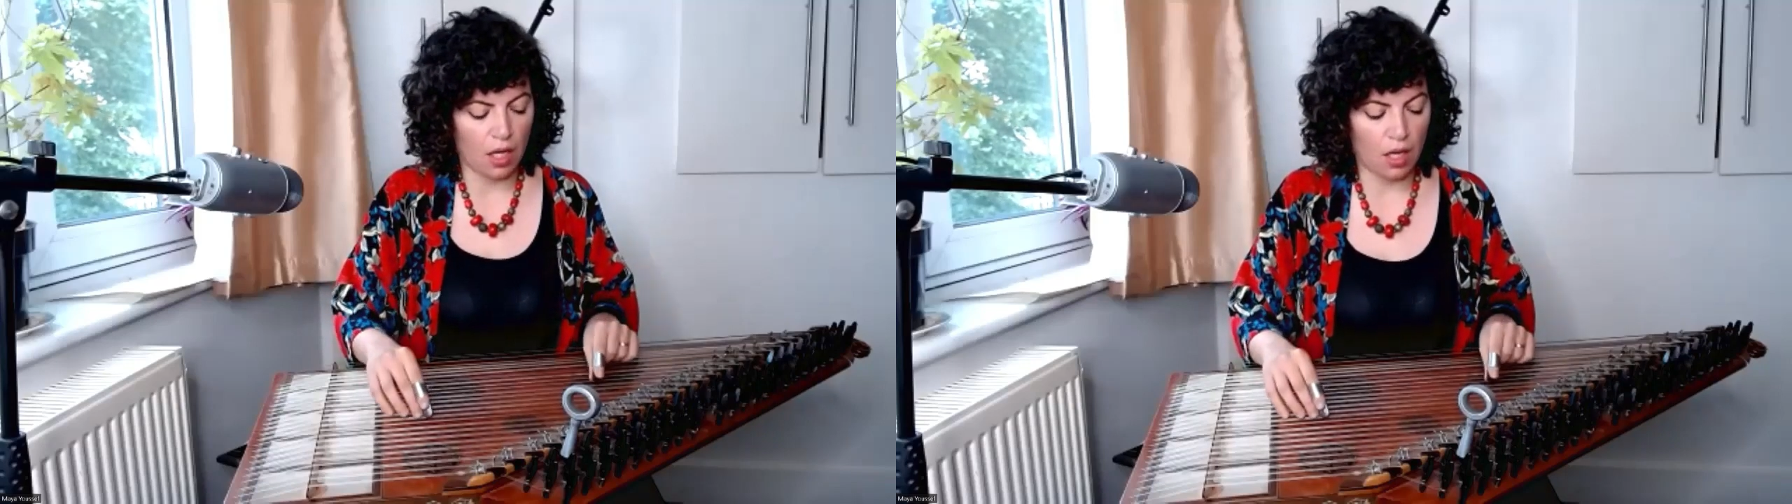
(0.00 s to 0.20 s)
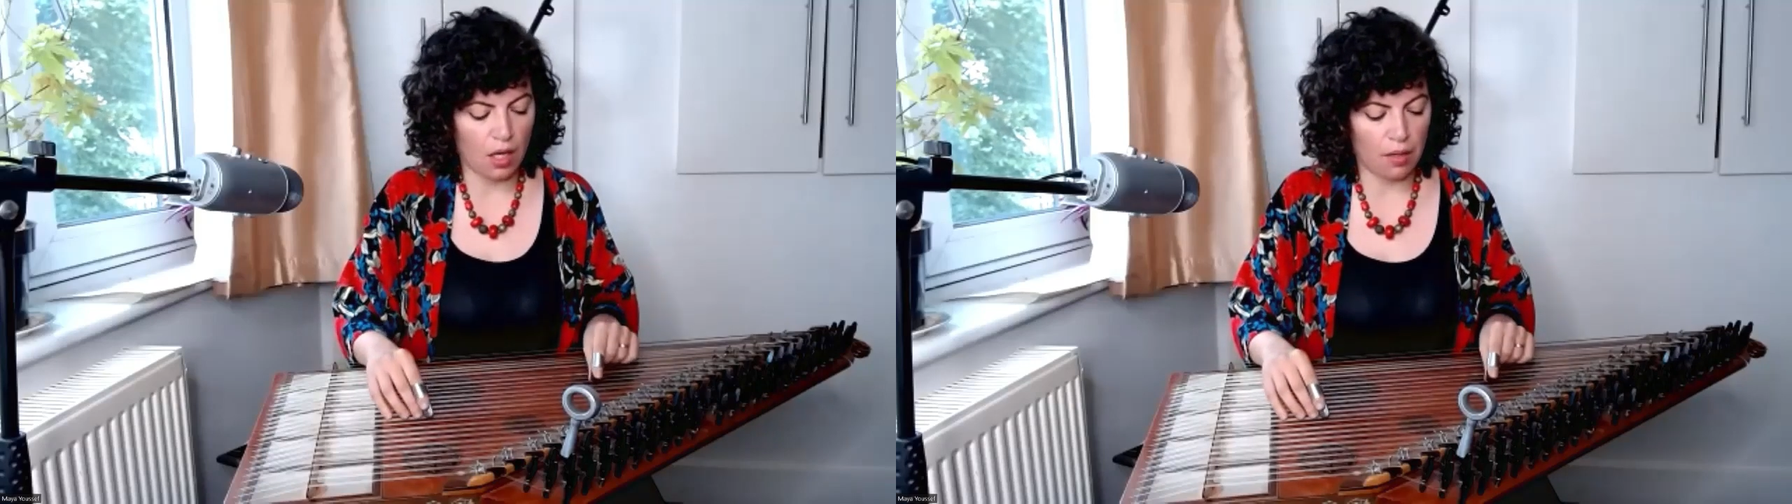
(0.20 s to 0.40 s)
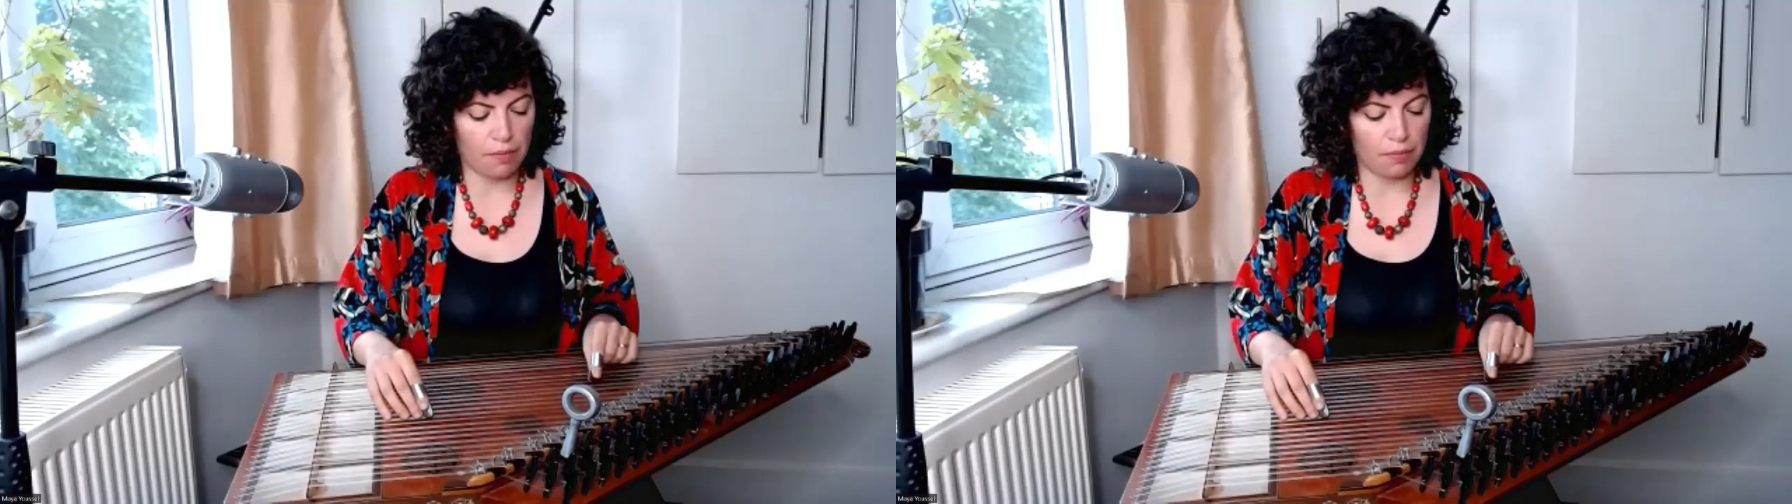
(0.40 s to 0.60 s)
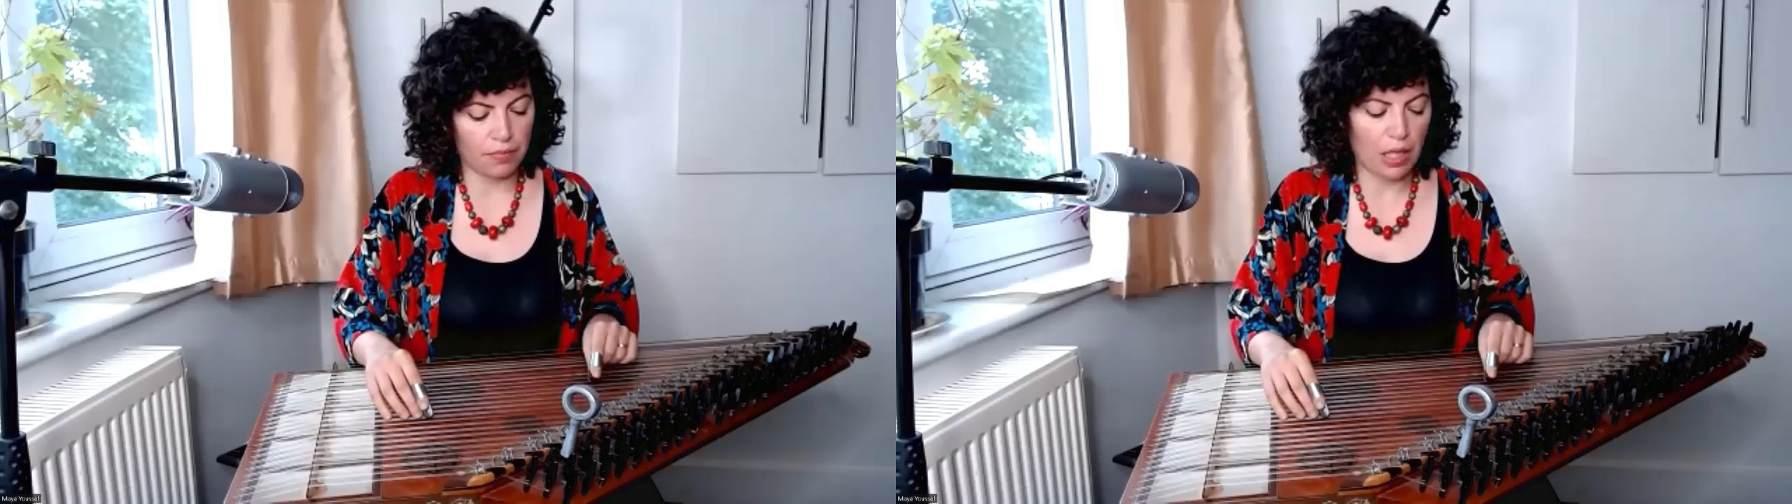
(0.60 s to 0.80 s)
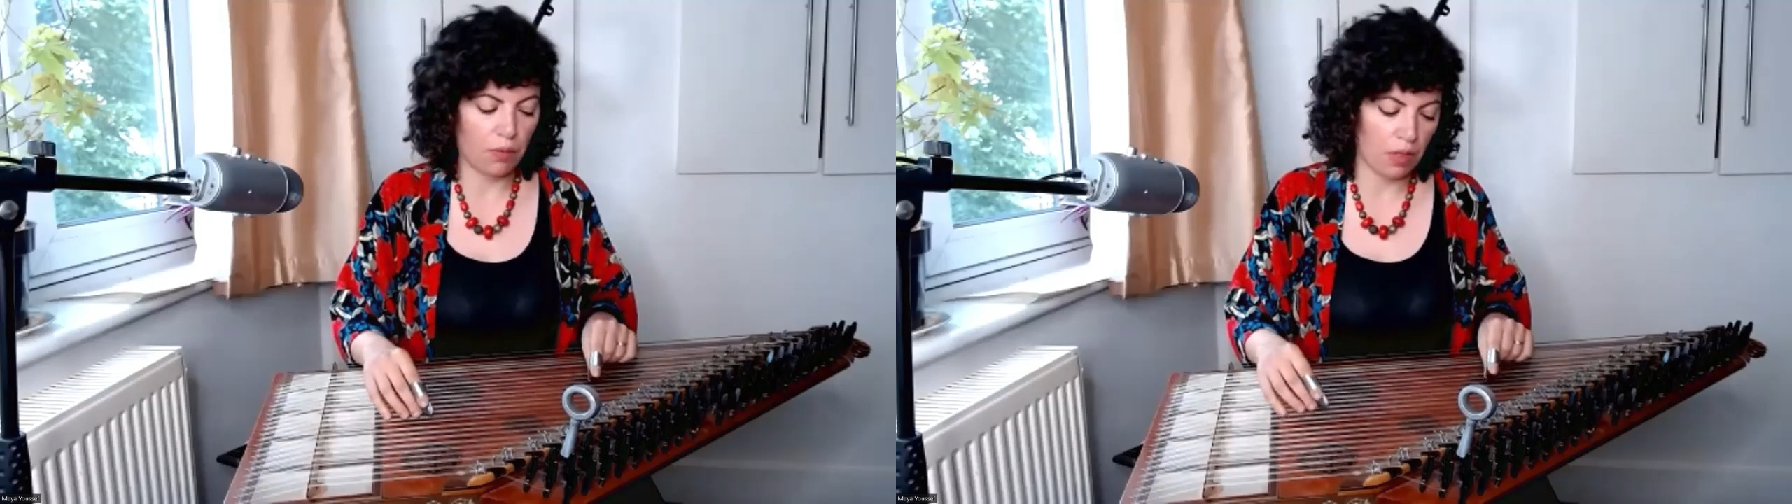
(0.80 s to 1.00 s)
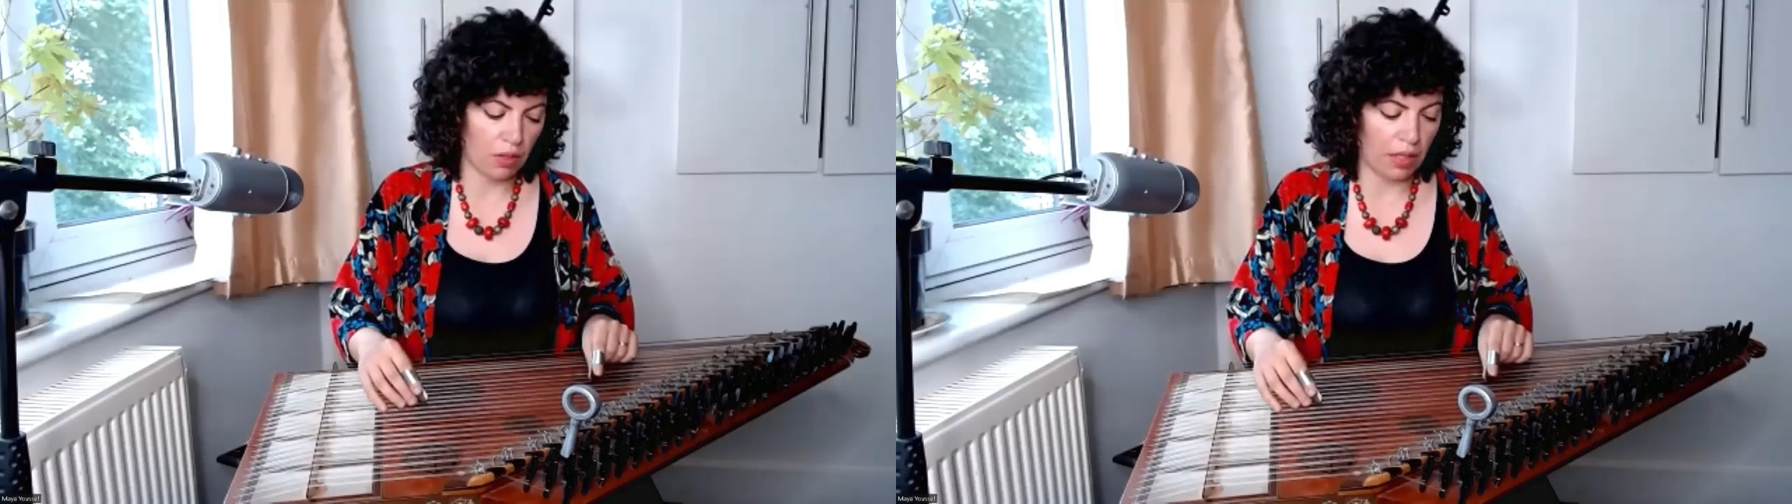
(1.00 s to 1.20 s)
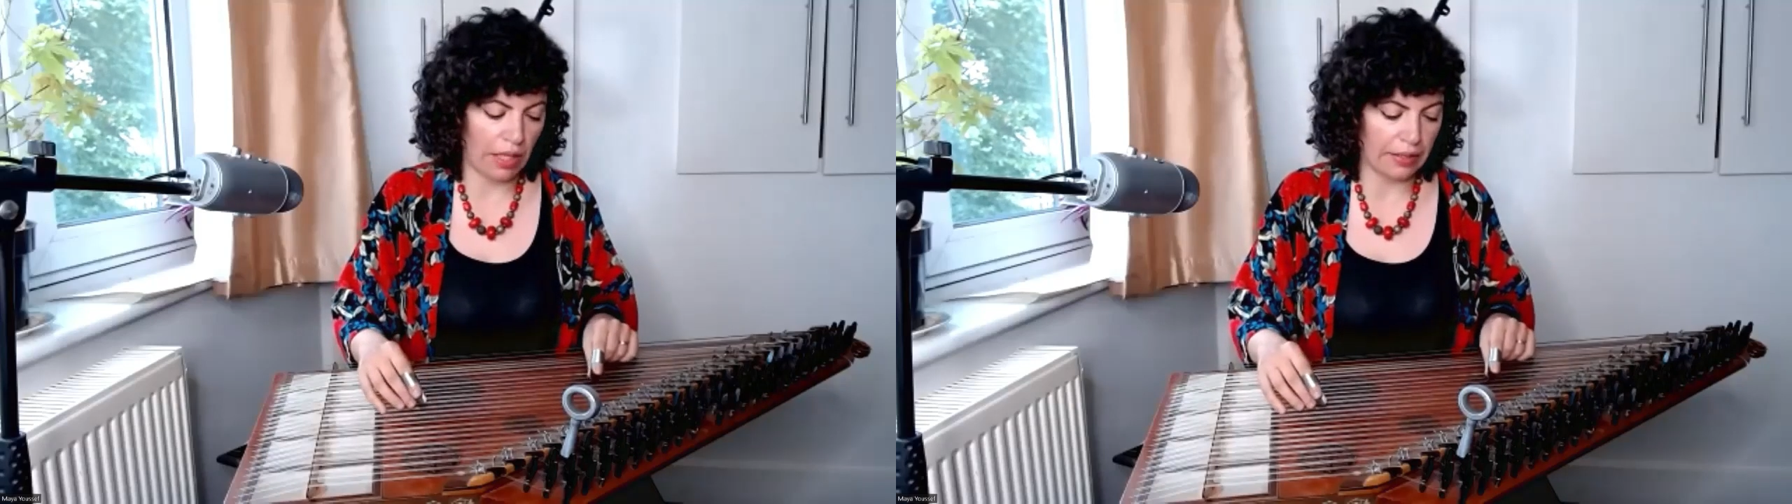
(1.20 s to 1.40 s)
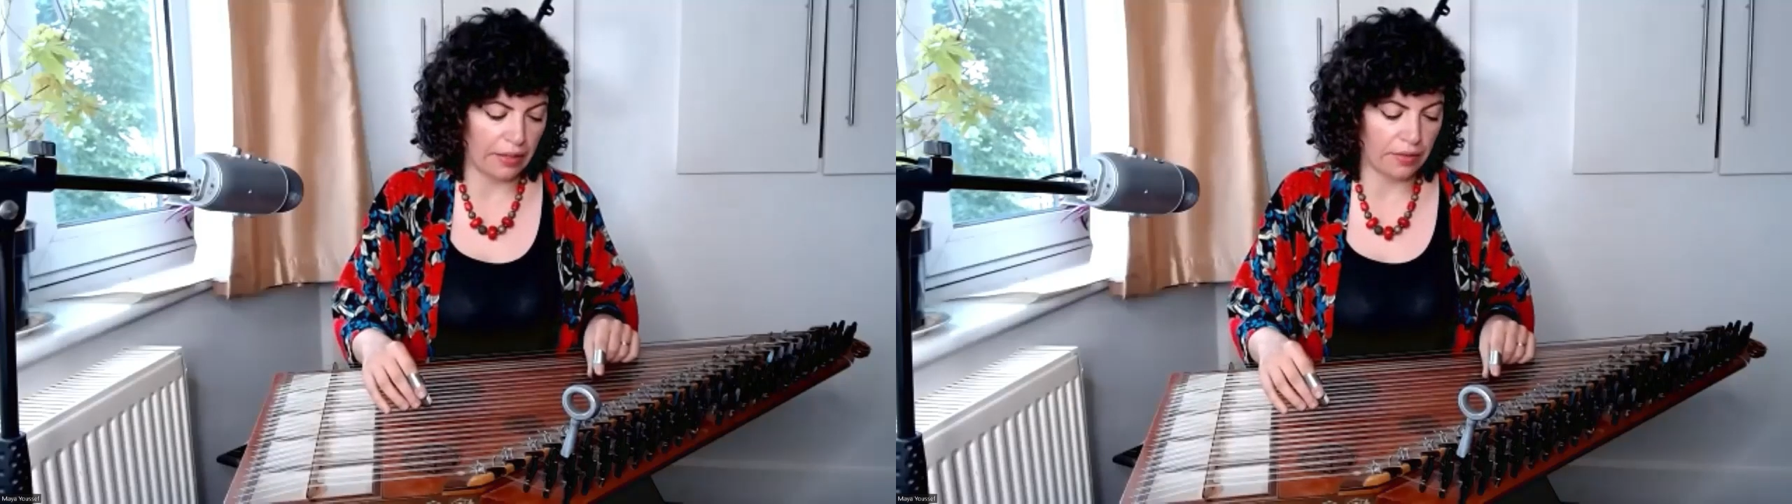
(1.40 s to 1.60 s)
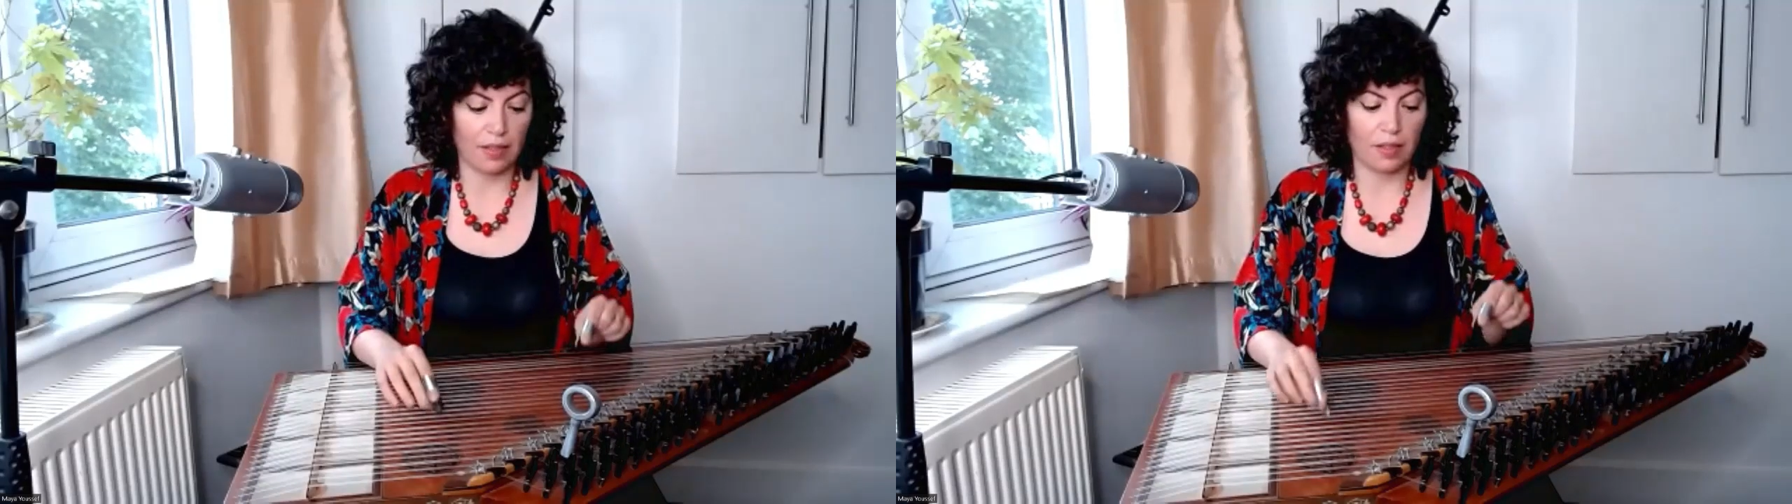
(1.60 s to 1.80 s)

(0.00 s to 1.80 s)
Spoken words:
that will look like this.